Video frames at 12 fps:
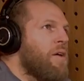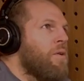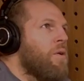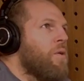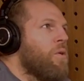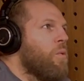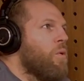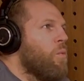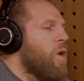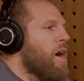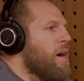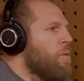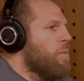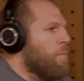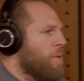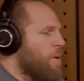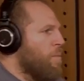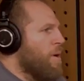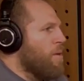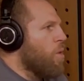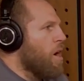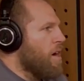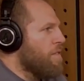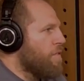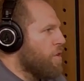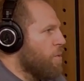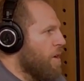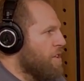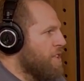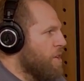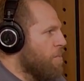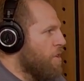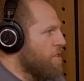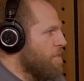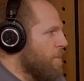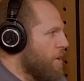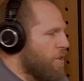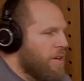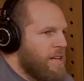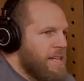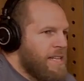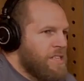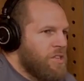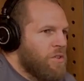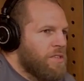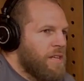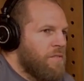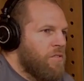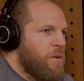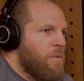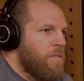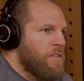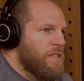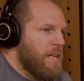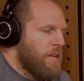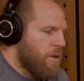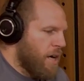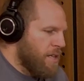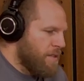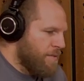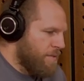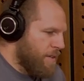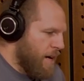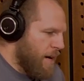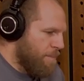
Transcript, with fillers: Now, my wife, who I steal most of my good ideas and content from, obviously you guys have,